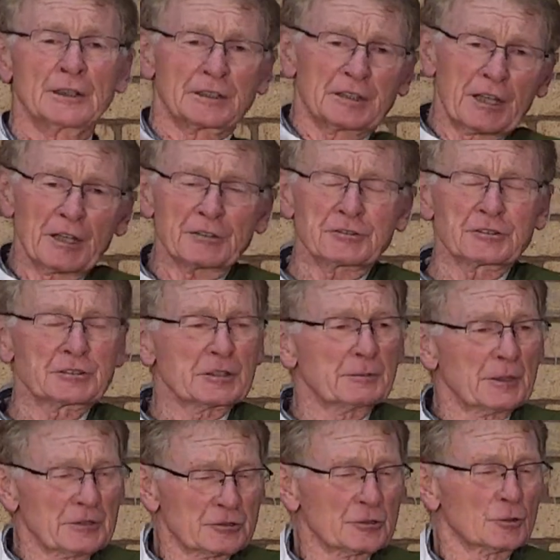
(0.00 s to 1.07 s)
catches in
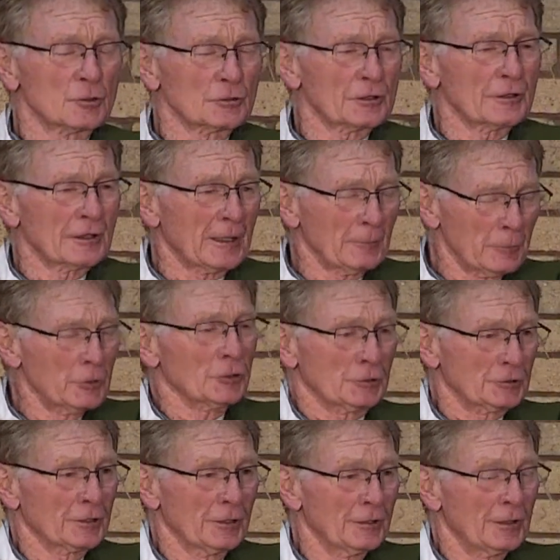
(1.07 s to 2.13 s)
my shoulder, and I'm
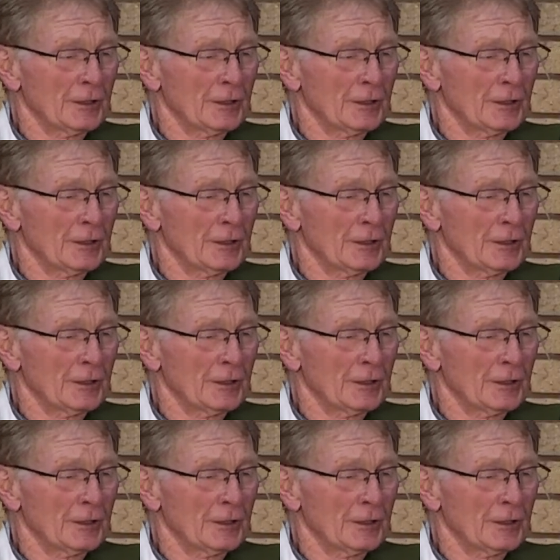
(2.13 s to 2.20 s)
hooked.